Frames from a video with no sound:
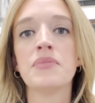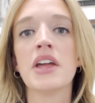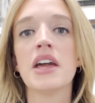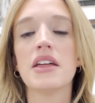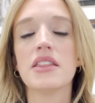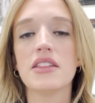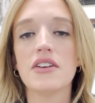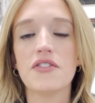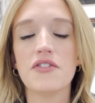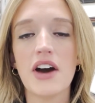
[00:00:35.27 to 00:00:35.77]

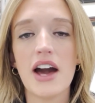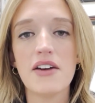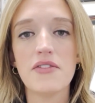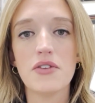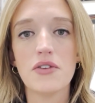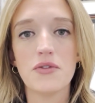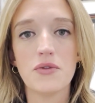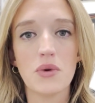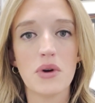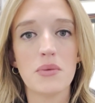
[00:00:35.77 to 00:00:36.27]
The
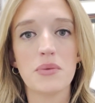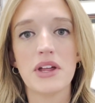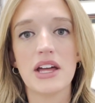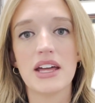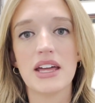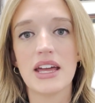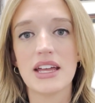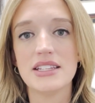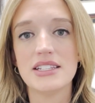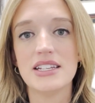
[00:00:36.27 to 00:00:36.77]
504
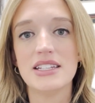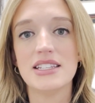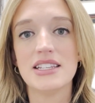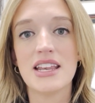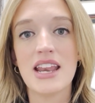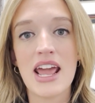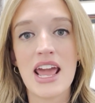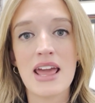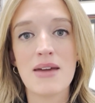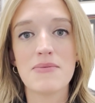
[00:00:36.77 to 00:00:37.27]
plan gets its
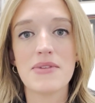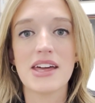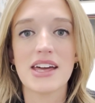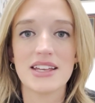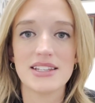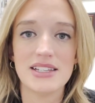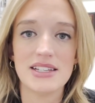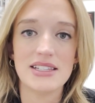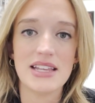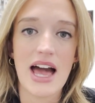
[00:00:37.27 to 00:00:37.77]
name
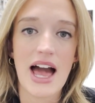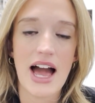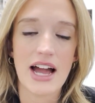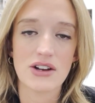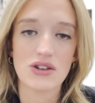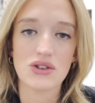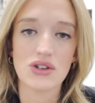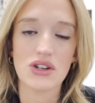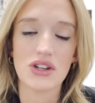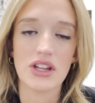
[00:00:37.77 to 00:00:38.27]
because it's
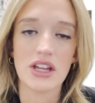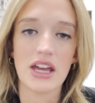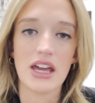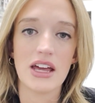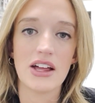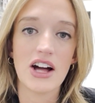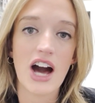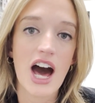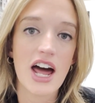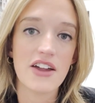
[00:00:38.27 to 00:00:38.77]
actually
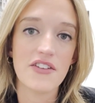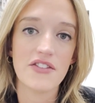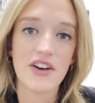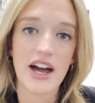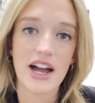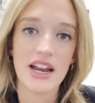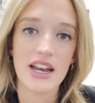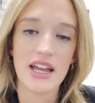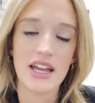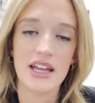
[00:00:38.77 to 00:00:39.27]

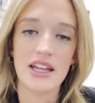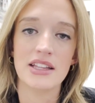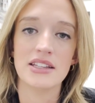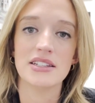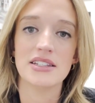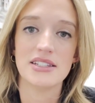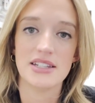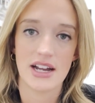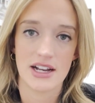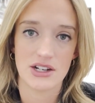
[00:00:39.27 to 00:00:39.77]
codified in
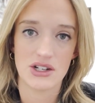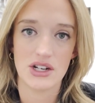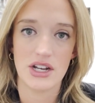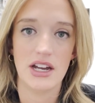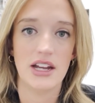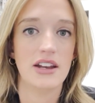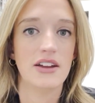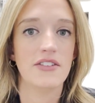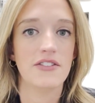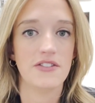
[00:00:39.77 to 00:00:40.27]

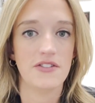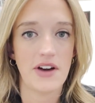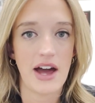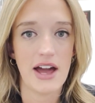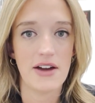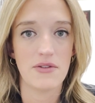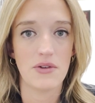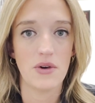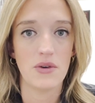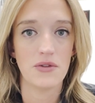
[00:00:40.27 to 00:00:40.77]
section
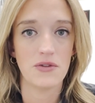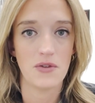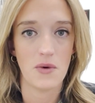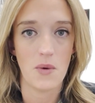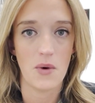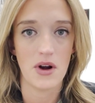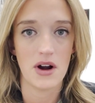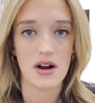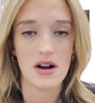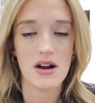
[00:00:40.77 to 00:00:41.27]

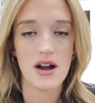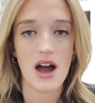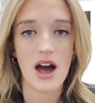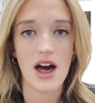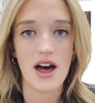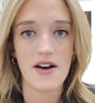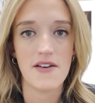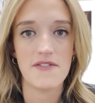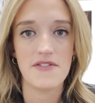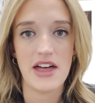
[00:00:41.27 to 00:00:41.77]
504
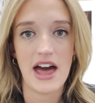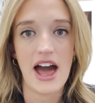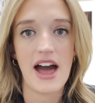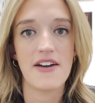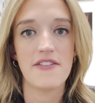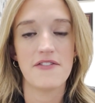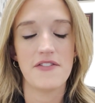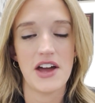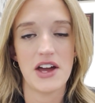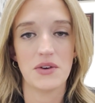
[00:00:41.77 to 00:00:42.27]
of
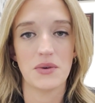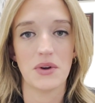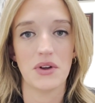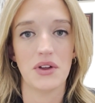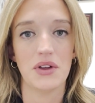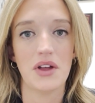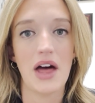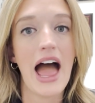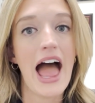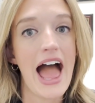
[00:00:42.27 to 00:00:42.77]
that
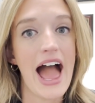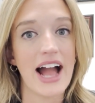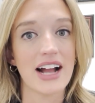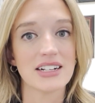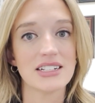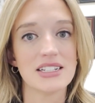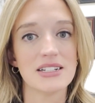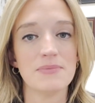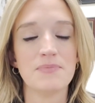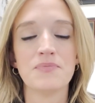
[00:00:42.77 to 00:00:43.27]
federal
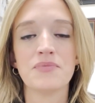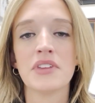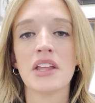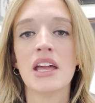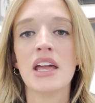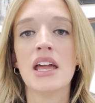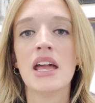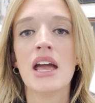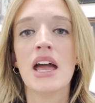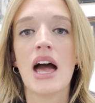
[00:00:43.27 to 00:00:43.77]
act.
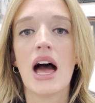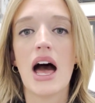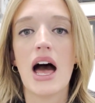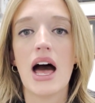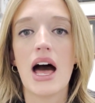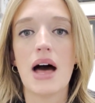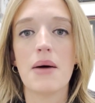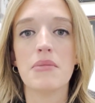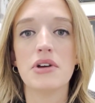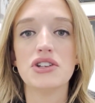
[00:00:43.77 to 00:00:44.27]

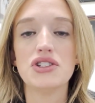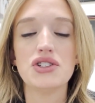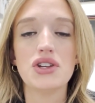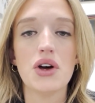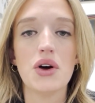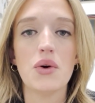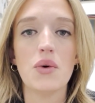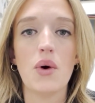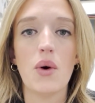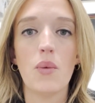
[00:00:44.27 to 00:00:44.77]

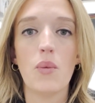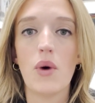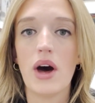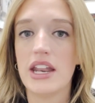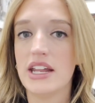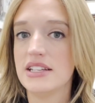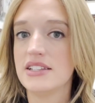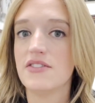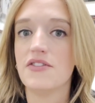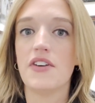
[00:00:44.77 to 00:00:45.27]
So what
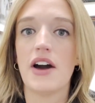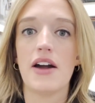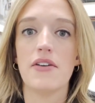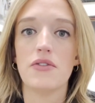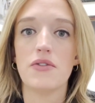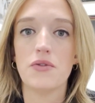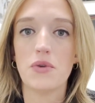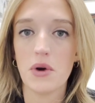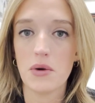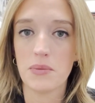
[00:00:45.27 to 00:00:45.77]
is a
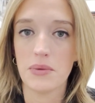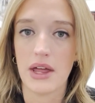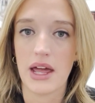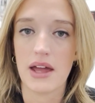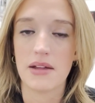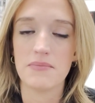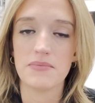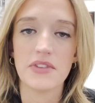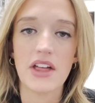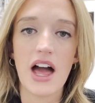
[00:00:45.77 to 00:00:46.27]
504
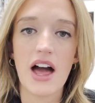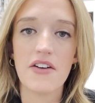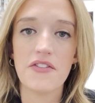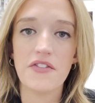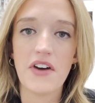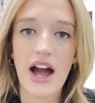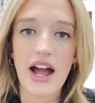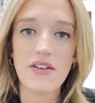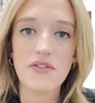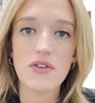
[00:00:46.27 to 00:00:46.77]
plan? A
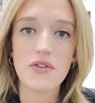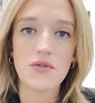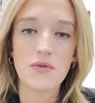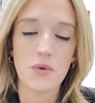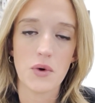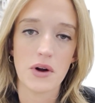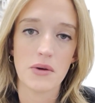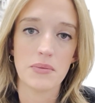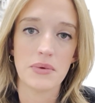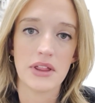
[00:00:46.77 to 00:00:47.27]

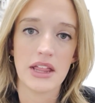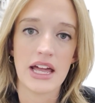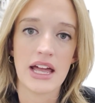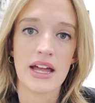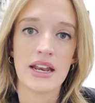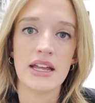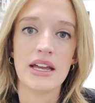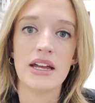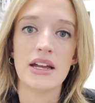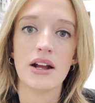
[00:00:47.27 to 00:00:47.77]
504
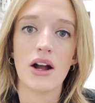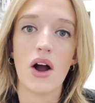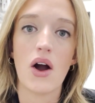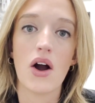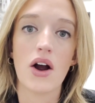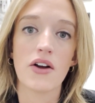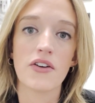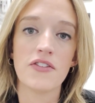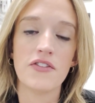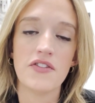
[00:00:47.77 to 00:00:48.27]
plan
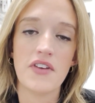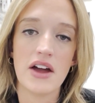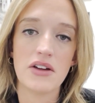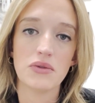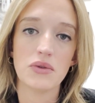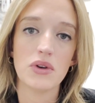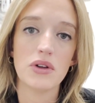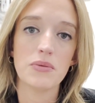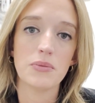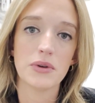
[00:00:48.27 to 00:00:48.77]
are
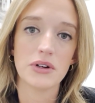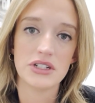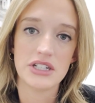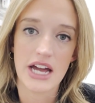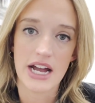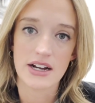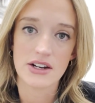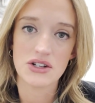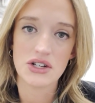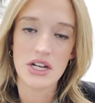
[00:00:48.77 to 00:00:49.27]
federal
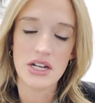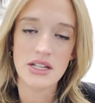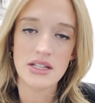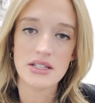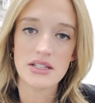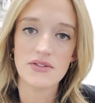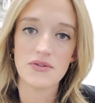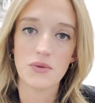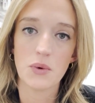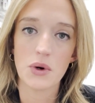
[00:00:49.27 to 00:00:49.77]

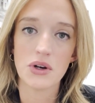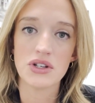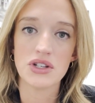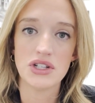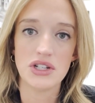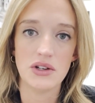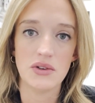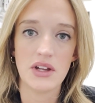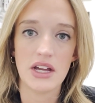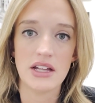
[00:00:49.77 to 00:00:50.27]
protections for
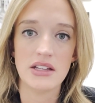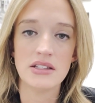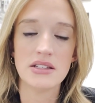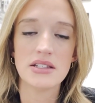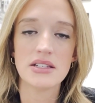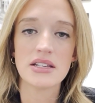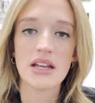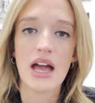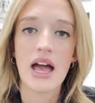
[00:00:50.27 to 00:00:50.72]
students